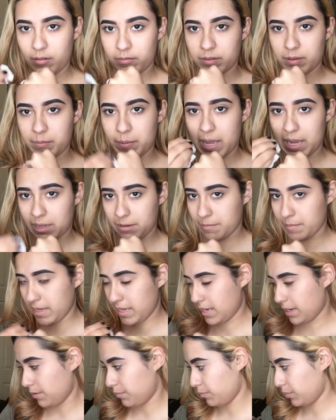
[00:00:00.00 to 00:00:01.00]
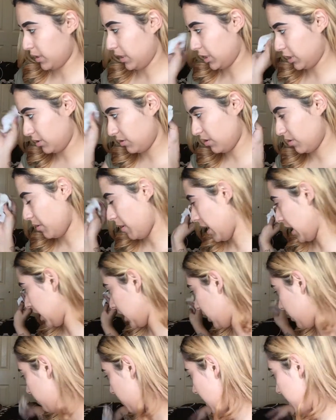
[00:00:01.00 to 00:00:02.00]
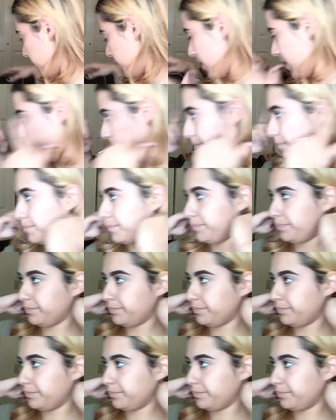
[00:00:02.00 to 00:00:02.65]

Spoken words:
off the back of my hand with a regular light beam.